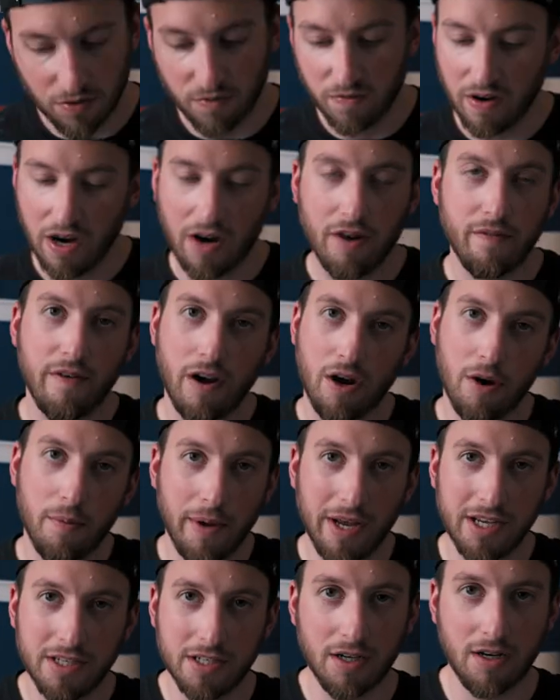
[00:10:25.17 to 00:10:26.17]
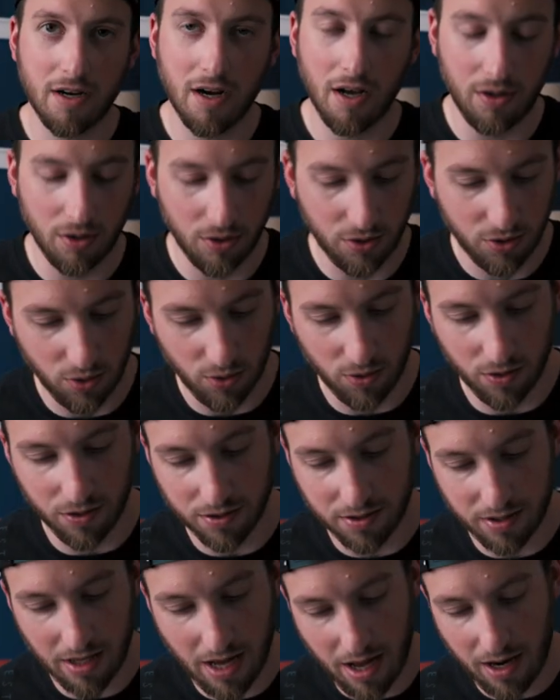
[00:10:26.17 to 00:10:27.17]
So very, very basic color
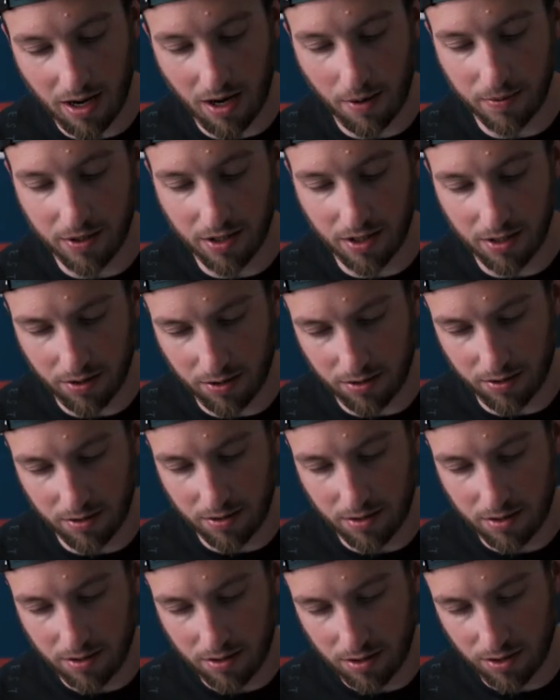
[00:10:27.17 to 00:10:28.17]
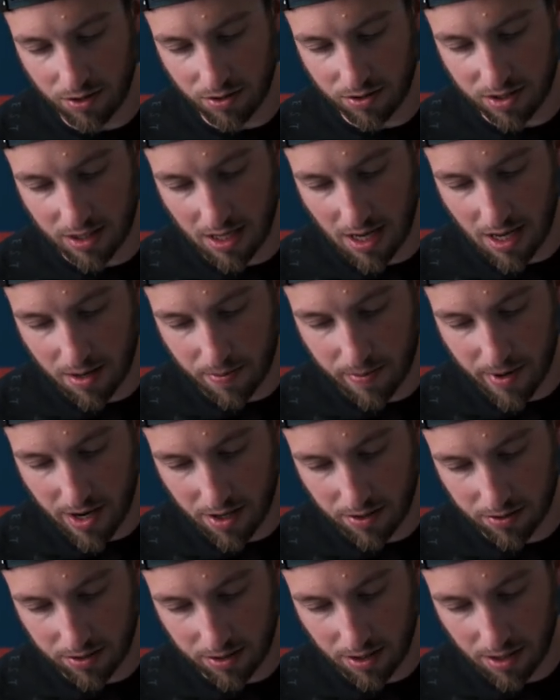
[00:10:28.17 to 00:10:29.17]
tools. That I'm a little sad
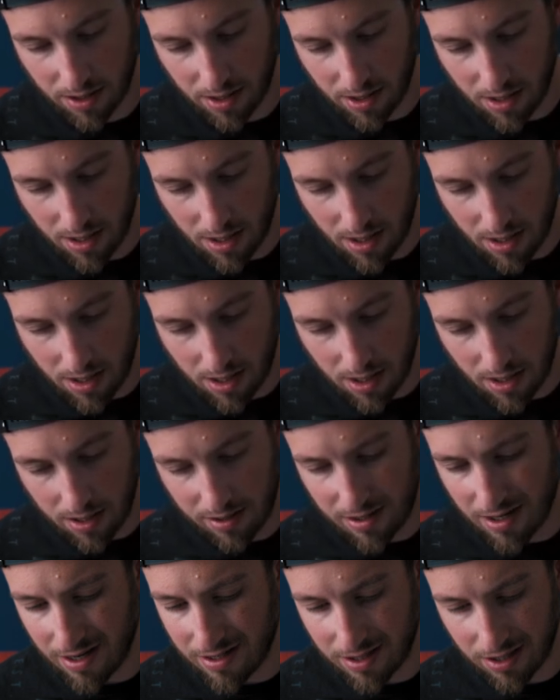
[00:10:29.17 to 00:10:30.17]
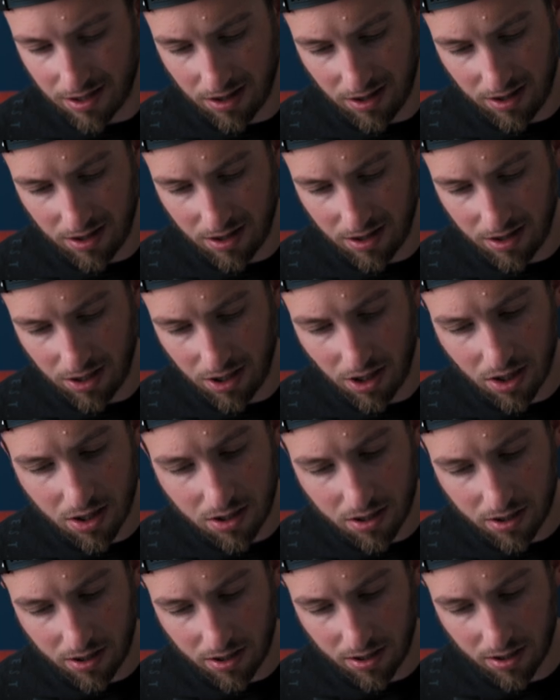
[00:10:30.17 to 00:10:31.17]
about. Doesn't
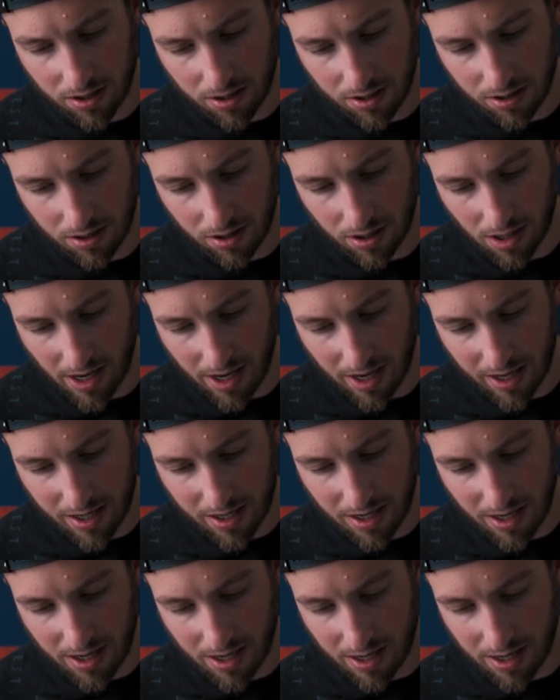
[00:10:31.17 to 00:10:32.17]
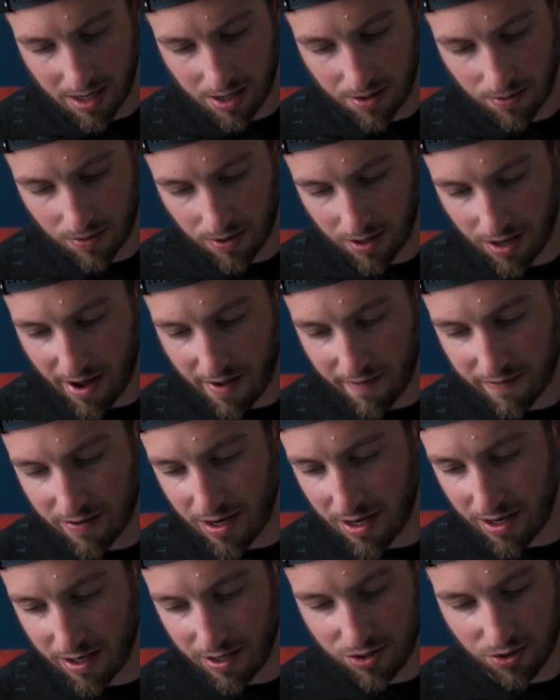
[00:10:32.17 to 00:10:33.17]
look like we're having
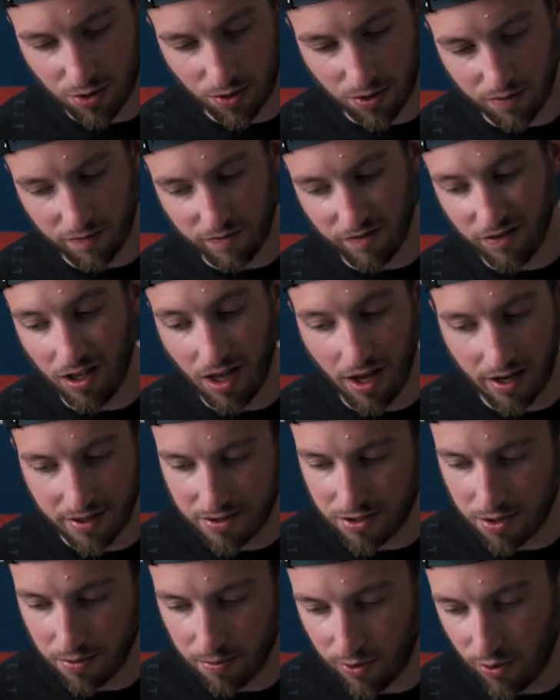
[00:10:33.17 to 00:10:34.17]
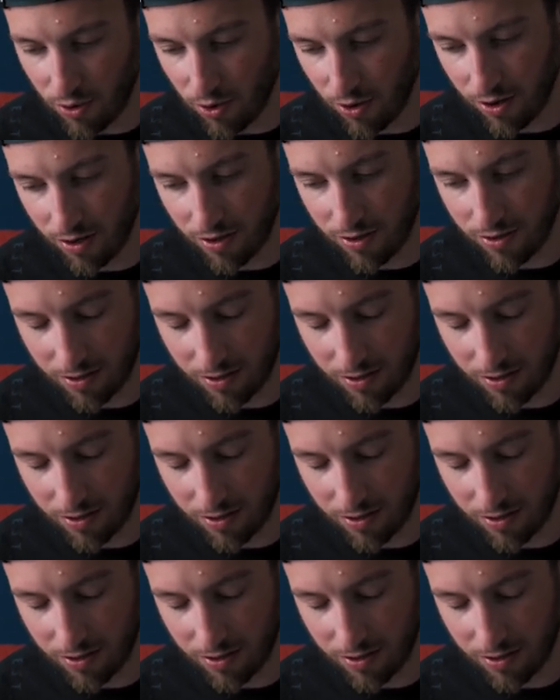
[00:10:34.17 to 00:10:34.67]
any sort of LUT support